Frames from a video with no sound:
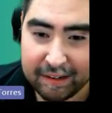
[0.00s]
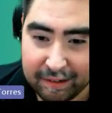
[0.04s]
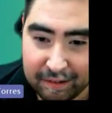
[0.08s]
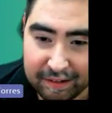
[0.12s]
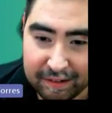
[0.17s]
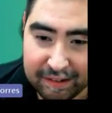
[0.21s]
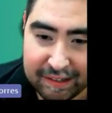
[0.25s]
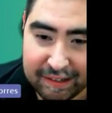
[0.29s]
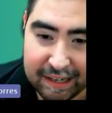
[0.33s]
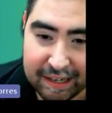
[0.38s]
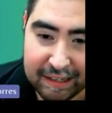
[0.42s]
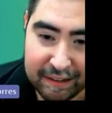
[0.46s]
And
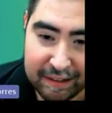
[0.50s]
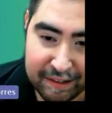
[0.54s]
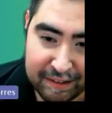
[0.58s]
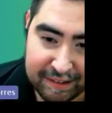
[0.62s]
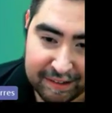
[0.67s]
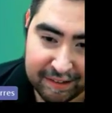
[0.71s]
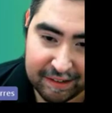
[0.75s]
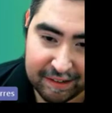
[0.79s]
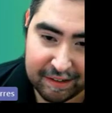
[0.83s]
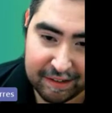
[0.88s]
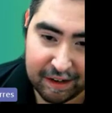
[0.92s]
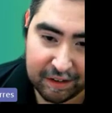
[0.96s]
students can
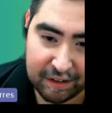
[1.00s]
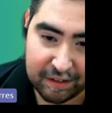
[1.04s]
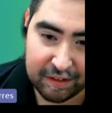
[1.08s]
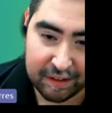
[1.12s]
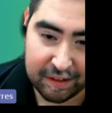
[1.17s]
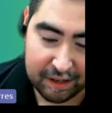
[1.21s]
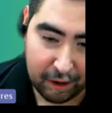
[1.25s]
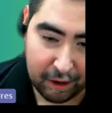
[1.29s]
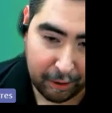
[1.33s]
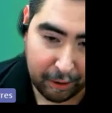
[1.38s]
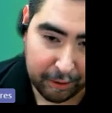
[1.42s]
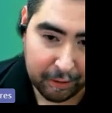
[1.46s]
listen
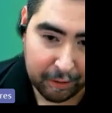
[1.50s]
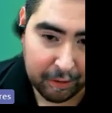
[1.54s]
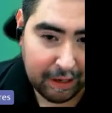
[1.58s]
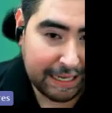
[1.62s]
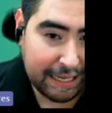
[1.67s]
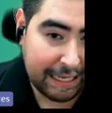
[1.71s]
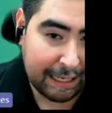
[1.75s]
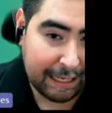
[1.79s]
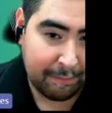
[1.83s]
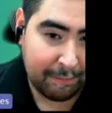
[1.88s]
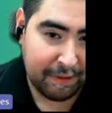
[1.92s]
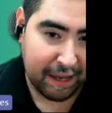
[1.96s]
to the
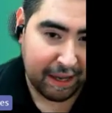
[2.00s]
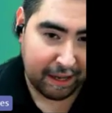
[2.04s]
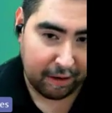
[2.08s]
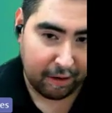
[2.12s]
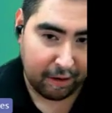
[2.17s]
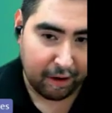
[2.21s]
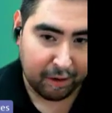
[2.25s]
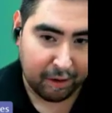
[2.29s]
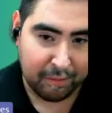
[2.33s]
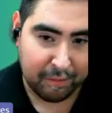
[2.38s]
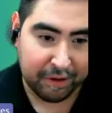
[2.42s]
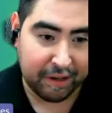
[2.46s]
article. I keep
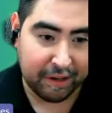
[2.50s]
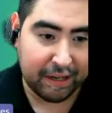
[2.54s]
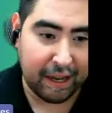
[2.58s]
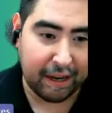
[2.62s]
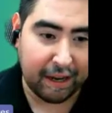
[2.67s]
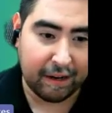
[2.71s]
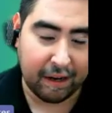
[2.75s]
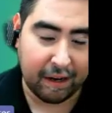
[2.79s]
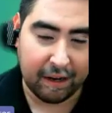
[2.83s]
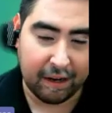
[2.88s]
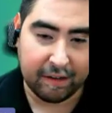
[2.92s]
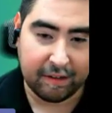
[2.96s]
that on. But
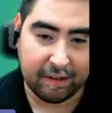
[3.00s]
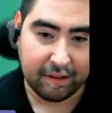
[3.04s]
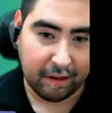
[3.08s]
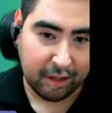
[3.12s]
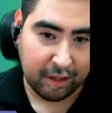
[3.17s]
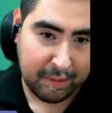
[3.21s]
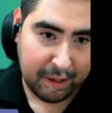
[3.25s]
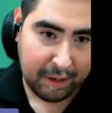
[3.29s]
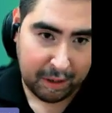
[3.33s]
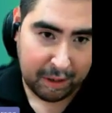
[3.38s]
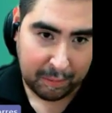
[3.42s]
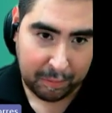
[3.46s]
again, it's
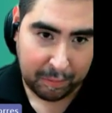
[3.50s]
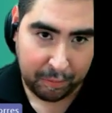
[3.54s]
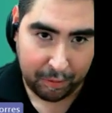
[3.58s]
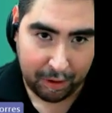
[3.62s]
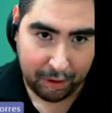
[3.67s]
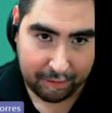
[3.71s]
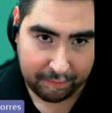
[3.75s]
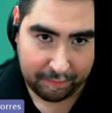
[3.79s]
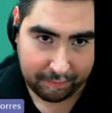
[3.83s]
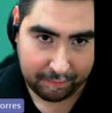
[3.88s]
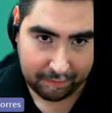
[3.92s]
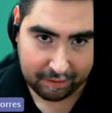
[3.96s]
all about
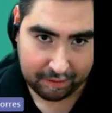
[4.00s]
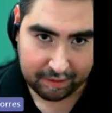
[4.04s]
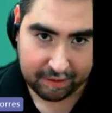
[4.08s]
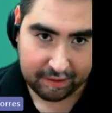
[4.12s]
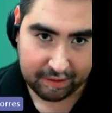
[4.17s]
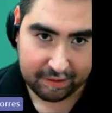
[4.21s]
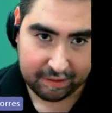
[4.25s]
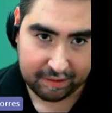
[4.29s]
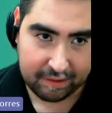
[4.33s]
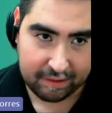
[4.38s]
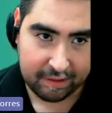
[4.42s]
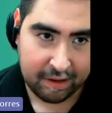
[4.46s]

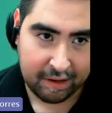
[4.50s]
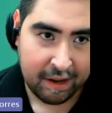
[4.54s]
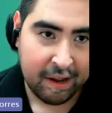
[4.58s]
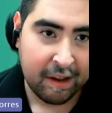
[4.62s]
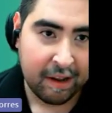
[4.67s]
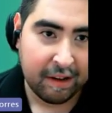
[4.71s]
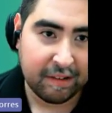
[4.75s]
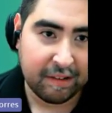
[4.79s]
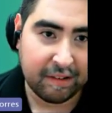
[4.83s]
preference.